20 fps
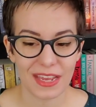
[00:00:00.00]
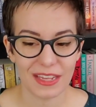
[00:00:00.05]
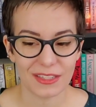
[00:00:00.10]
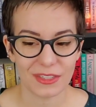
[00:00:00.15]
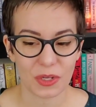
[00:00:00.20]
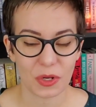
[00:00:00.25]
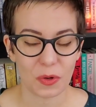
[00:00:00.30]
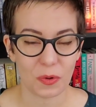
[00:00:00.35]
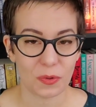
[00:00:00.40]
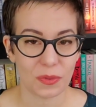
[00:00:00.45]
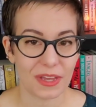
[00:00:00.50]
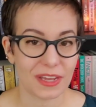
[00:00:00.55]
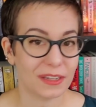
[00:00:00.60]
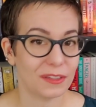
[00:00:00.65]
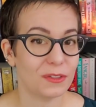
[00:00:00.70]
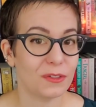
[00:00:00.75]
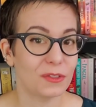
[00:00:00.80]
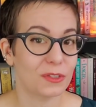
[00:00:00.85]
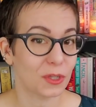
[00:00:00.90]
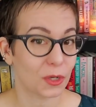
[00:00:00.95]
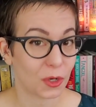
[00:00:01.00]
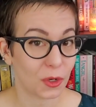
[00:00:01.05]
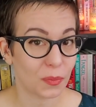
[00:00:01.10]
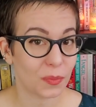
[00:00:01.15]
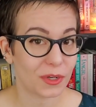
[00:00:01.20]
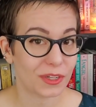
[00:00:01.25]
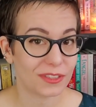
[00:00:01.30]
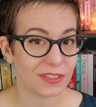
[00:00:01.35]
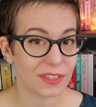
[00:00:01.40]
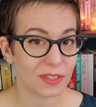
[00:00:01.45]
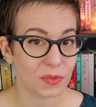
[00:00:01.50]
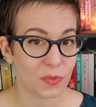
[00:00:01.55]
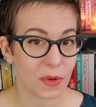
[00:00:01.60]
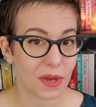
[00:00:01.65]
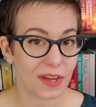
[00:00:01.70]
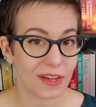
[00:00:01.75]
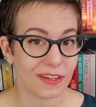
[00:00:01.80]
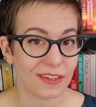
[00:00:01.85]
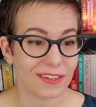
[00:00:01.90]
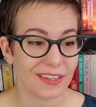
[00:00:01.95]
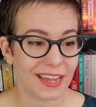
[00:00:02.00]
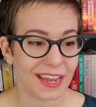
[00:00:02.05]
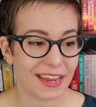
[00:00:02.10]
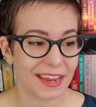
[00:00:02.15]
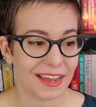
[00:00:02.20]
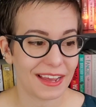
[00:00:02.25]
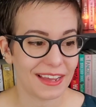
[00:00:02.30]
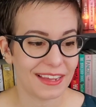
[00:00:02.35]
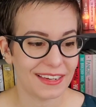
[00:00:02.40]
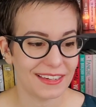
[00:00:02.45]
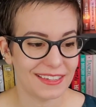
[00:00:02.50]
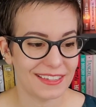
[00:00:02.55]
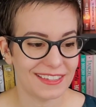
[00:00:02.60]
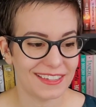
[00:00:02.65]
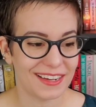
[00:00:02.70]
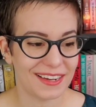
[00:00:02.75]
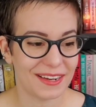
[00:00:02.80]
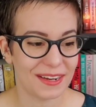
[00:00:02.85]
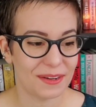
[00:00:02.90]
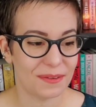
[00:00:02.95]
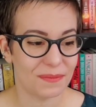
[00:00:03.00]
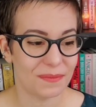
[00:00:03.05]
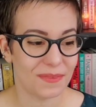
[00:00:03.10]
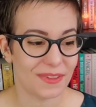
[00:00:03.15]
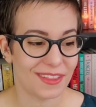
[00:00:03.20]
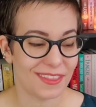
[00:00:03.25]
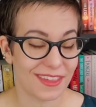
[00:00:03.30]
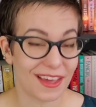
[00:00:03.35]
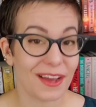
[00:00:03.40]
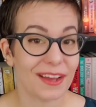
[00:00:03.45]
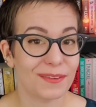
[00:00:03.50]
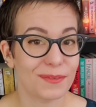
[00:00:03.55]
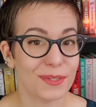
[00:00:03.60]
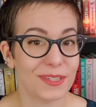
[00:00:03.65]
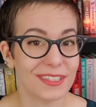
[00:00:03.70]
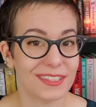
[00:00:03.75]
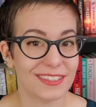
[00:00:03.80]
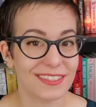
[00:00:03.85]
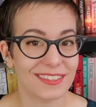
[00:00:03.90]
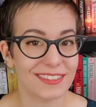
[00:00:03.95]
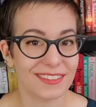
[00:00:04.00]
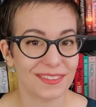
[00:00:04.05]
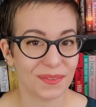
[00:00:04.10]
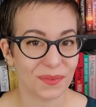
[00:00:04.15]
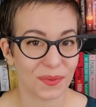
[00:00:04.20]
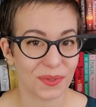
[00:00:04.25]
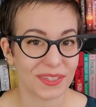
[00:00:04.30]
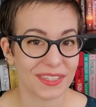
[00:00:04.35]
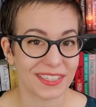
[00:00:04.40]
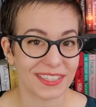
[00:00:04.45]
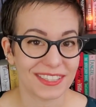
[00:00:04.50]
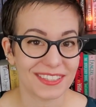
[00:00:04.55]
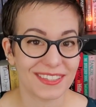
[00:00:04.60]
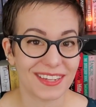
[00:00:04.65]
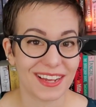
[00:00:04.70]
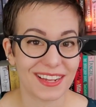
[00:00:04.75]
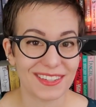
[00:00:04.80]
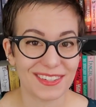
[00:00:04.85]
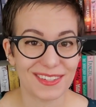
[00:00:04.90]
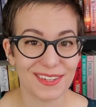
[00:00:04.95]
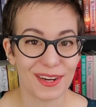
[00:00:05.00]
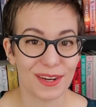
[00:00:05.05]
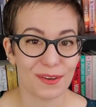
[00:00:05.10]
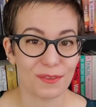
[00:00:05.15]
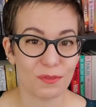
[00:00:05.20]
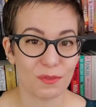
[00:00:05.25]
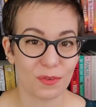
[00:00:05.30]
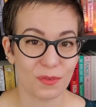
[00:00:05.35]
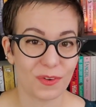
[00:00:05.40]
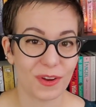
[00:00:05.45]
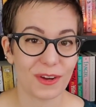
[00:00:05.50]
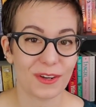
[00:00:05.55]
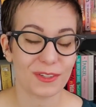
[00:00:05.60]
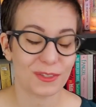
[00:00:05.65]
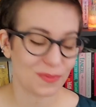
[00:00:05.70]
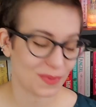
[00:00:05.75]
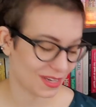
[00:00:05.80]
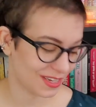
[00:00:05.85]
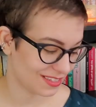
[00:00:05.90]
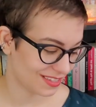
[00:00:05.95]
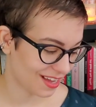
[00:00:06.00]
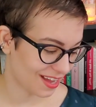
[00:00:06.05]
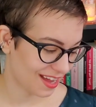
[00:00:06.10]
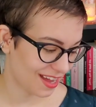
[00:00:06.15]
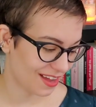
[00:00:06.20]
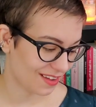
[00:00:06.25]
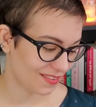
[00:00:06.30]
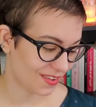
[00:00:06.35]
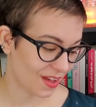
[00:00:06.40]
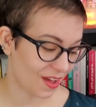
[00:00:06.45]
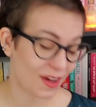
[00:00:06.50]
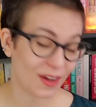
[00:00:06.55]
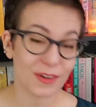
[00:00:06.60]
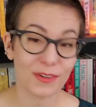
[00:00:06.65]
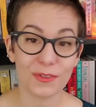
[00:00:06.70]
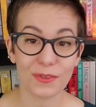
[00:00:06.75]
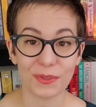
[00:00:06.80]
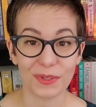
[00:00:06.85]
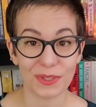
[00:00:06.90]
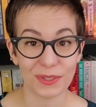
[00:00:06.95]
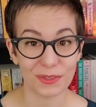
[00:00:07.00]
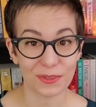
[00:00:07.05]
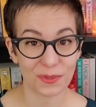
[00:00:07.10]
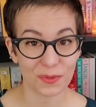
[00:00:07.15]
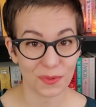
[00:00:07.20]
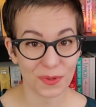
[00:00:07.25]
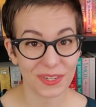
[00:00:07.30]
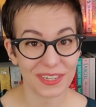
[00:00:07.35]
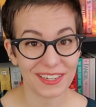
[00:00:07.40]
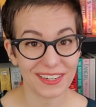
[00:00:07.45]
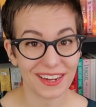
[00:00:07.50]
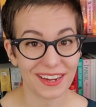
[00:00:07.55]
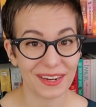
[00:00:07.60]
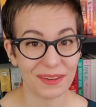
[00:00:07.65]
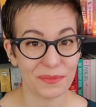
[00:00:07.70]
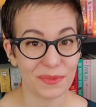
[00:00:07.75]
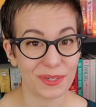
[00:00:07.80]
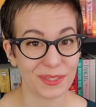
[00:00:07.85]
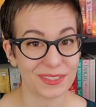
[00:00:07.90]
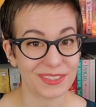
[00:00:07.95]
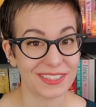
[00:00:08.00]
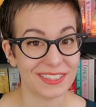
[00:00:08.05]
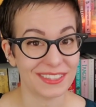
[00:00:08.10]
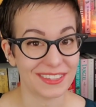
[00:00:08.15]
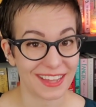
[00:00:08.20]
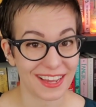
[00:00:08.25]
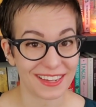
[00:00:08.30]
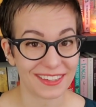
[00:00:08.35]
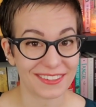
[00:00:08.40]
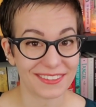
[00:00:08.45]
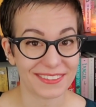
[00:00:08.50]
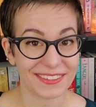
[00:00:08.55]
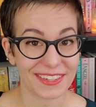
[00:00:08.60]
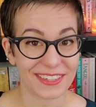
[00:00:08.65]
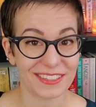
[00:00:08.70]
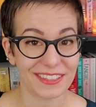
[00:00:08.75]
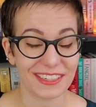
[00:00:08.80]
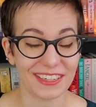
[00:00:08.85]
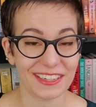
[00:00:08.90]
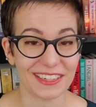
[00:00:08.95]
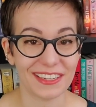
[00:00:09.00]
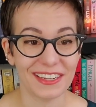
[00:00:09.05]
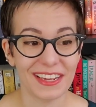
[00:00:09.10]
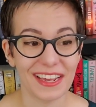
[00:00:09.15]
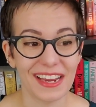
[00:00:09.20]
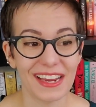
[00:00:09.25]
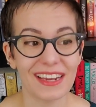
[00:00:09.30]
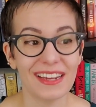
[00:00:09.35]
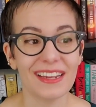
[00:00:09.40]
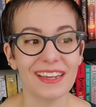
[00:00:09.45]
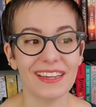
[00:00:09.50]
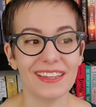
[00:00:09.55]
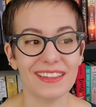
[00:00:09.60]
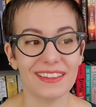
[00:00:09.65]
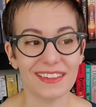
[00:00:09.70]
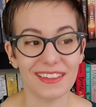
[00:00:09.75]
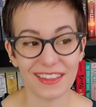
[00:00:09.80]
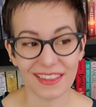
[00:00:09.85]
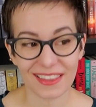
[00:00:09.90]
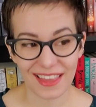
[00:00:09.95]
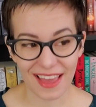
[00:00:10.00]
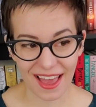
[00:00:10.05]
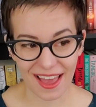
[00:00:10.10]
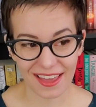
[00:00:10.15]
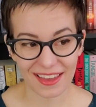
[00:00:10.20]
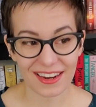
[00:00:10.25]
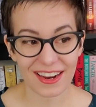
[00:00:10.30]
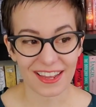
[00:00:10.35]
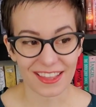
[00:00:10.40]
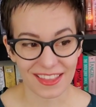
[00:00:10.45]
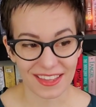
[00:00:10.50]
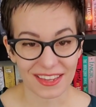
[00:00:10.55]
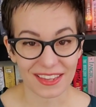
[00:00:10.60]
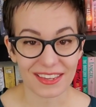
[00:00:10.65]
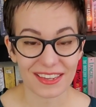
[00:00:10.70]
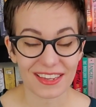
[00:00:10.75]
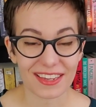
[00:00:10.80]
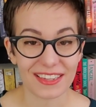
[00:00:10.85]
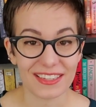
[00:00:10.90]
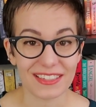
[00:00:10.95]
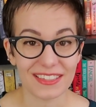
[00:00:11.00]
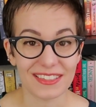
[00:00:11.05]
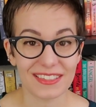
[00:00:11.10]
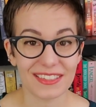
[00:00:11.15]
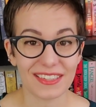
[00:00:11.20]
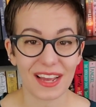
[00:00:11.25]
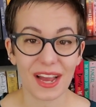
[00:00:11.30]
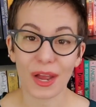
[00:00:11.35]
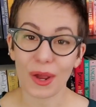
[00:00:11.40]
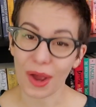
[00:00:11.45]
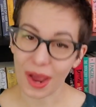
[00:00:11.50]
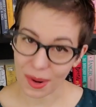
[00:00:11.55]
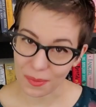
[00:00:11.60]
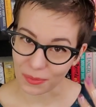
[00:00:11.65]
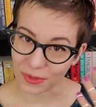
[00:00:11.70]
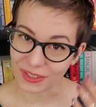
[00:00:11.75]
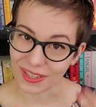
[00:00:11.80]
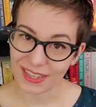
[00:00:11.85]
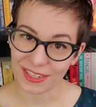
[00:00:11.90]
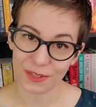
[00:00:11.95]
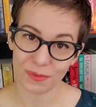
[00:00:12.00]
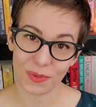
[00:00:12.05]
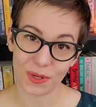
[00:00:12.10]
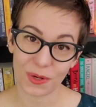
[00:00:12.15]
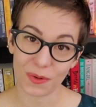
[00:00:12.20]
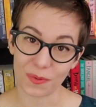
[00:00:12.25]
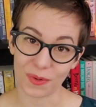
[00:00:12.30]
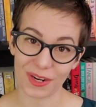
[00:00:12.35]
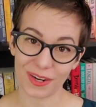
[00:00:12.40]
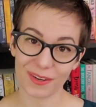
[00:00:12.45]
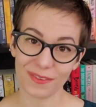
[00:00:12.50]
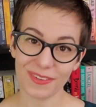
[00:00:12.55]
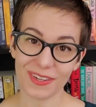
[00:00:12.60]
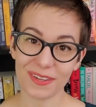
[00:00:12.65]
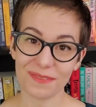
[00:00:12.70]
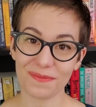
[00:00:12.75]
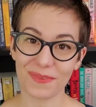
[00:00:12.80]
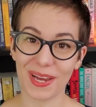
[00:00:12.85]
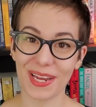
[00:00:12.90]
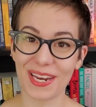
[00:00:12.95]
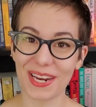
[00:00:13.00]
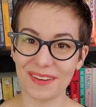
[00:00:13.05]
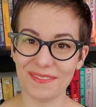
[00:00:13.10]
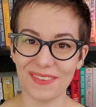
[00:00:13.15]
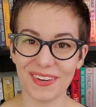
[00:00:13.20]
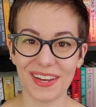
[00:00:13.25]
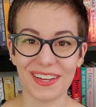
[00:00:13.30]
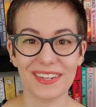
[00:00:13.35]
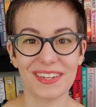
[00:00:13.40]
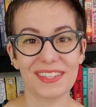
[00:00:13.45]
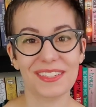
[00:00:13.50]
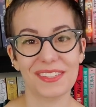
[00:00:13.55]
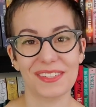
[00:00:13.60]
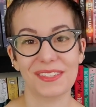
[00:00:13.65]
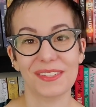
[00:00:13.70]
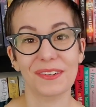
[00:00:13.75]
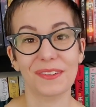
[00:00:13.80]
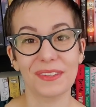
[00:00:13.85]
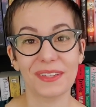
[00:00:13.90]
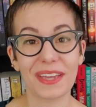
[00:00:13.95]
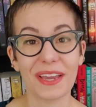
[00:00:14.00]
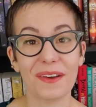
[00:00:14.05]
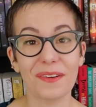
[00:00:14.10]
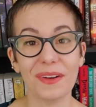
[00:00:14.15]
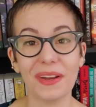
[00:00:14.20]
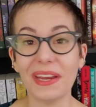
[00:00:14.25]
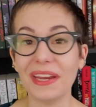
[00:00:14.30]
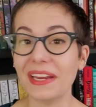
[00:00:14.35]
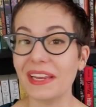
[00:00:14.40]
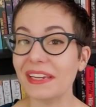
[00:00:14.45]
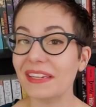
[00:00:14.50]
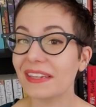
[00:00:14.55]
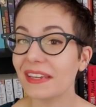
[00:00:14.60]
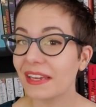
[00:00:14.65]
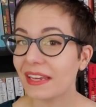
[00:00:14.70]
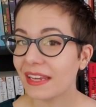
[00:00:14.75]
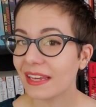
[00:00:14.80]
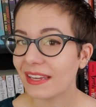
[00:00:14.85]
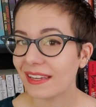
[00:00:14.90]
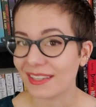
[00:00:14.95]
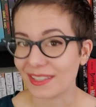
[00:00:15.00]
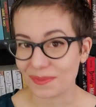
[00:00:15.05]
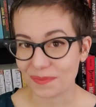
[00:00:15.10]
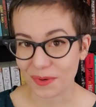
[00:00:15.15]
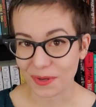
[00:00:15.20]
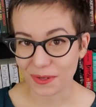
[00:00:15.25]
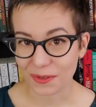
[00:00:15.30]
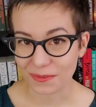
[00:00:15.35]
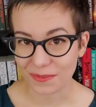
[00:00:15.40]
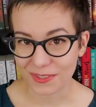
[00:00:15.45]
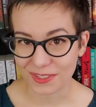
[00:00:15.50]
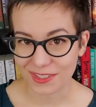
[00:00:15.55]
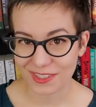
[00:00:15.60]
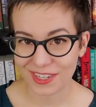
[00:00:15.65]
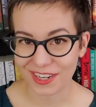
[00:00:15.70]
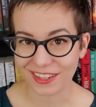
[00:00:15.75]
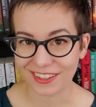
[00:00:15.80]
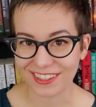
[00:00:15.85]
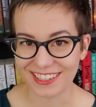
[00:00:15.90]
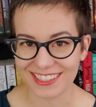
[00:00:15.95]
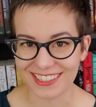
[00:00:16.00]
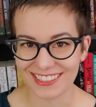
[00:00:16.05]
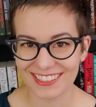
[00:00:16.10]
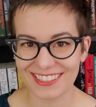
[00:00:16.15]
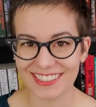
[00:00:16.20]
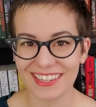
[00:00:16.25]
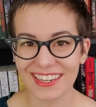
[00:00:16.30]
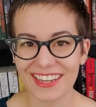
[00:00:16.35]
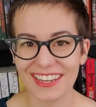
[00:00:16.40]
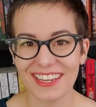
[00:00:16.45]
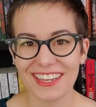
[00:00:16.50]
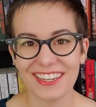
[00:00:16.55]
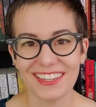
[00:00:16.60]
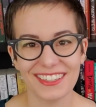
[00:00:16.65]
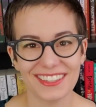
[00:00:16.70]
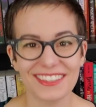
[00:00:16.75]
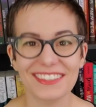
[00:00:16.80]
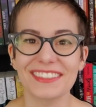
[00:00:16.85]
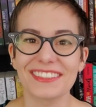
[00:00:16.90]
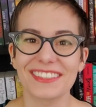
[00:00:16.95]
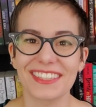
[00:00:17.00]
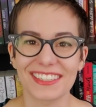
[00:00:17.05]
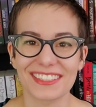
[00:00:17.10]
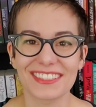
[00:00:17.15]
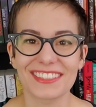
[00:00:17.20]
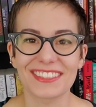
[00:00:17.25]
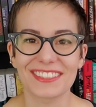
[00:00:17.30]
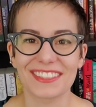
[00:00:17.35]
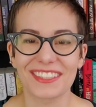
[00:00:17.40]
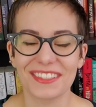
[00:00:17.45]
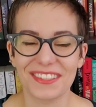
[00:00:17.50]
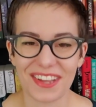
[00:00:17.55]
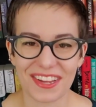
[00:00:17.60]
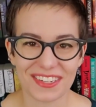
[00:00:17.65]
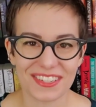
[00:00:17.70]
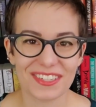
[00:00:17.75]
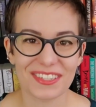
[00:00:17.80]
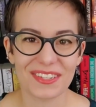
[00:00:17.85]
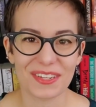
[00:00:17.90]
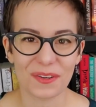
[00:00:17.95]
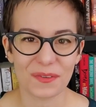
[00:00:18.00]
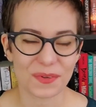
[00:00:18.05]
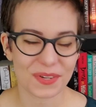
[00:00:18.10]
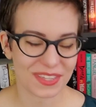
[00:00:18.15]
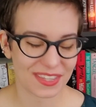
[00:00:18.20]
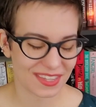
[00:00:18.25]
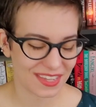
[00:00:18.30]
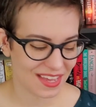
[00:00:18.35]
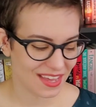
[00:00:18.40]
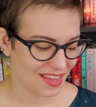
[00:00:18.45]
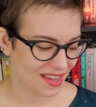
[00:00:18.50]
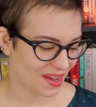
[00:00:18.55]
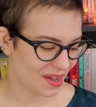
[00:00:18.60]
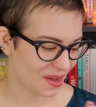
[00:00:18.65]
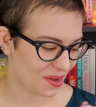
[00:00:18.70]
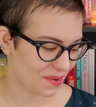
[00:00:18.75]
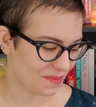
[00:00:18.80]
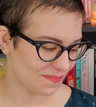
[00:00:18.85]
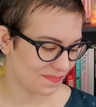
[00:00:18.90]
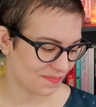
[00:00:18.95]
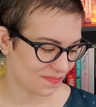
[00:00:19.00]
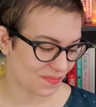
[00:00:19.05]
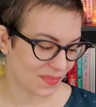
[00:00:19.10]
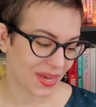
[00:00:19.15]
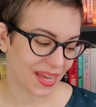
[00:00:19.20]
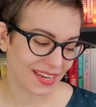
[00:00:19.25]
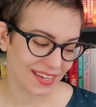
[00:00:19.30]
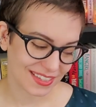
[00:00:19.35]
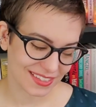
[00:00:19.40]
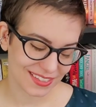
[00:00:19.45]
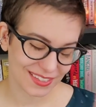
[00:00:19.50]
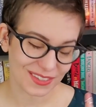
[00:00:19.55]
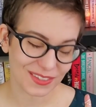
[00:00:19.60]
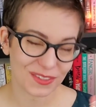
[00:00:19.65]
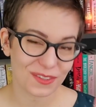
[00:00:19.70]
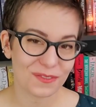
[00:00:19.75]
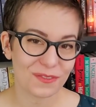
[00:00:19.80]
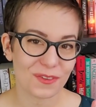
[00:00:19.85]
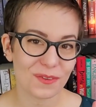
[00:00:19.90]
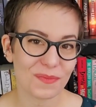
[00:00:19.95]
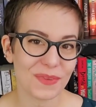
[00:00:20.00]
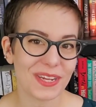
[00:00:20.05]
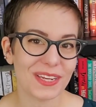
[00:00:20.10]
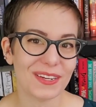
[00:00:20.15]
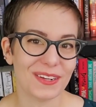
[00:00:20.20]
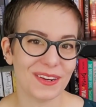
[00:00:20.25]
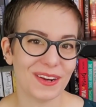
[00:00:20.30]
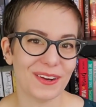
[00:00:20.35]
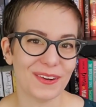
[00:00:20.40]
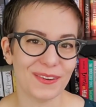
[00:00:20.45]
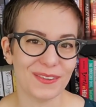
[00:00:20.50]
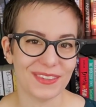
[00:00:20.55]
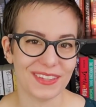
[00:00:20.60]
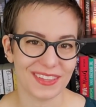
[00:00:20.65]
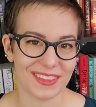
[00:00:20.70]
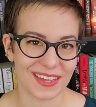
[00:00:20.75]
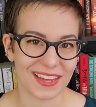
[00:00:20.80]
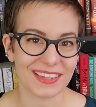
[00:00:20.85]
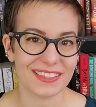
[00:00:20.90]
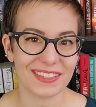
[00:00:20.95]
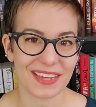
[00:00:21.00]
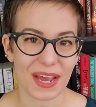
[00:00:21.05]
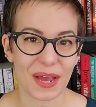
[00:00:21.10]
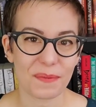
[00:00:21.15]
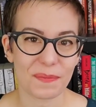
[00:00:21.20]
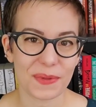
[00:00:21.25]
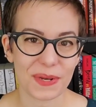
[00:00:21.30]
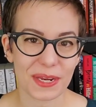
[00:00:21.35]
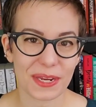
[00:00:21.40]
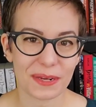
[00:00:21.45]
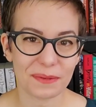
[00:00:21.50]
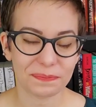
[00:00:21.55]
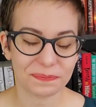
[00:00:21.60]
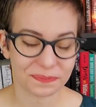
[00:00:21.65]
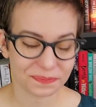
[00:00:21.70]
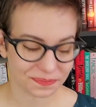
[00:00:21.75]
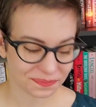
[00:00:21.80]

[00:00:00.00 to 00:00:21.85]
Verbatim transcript: So that includes her books as well, and um, that was really a sad state of affairs because I have 129 books in that collection that I think is, I, am glad to be aware of it, but I'm not necessarily counting it as part of this challenge because that's just a lot to deal with. Um, but it's good for me to know that that's happening.